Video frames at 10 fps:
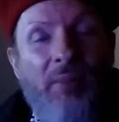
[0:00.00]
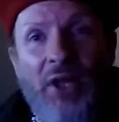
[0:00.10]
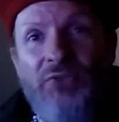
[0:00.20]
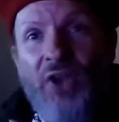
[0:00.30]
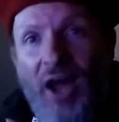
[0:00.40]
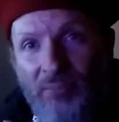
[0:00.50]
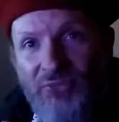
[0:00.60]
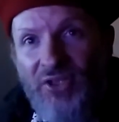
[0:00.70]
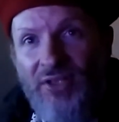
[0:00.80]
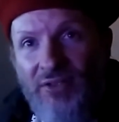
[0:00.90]

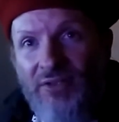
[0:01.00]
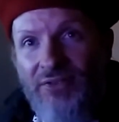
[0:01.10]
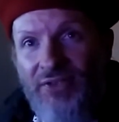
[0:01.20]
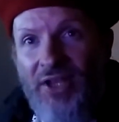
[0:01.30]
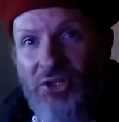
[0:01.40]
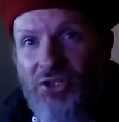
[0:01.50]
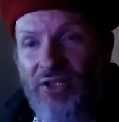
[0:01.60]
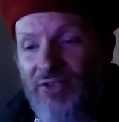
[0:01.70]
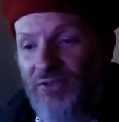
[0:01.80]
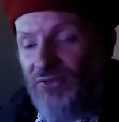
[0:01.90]
adopted
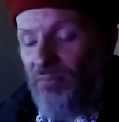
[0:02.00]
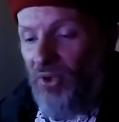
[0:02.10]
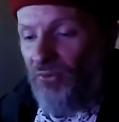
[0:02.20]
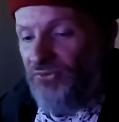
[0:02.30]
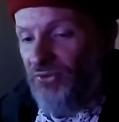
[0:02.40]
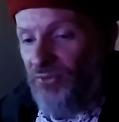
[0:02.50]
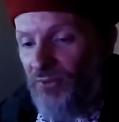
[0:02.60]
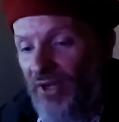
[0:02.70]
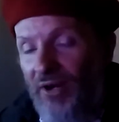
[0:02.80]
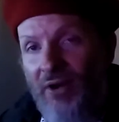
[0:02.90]
nation as opposed to
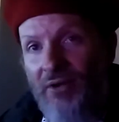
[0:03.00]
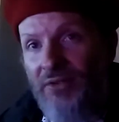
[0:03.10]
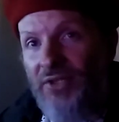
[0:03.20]
their